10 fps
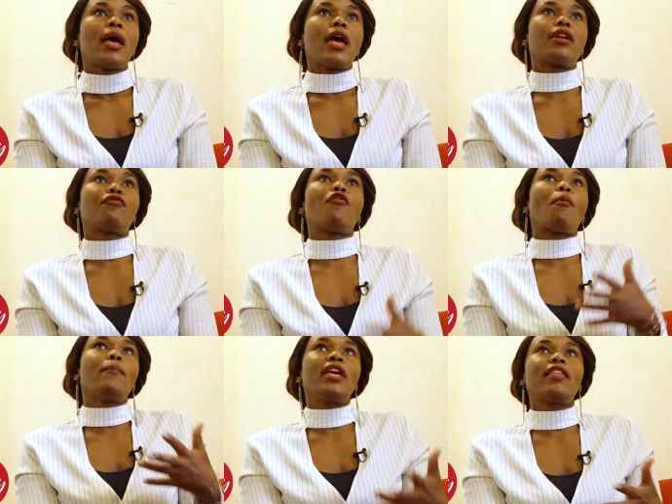And for
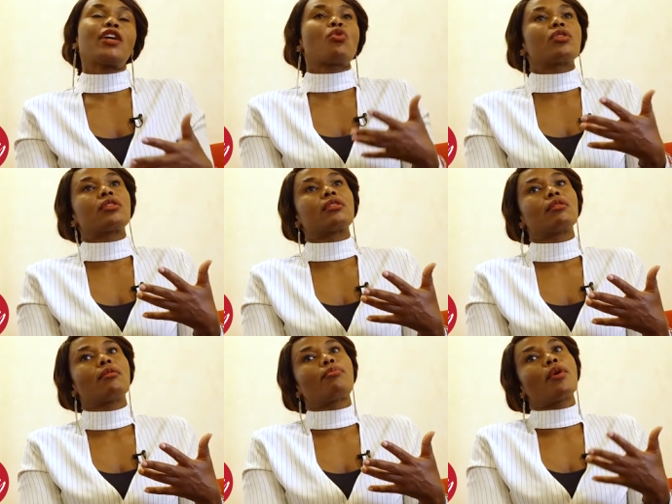me, that
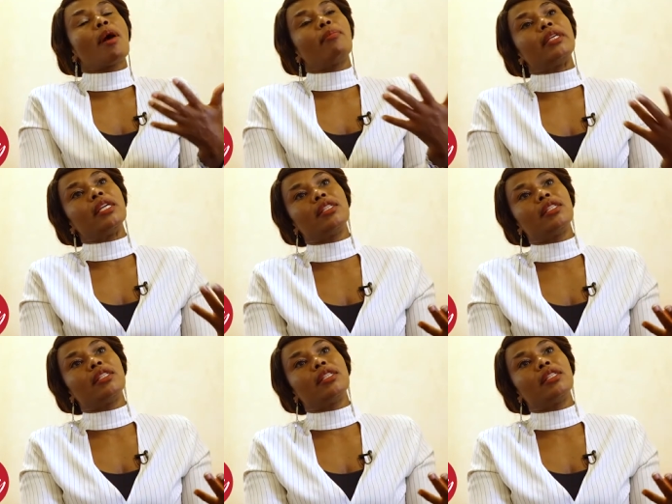was probably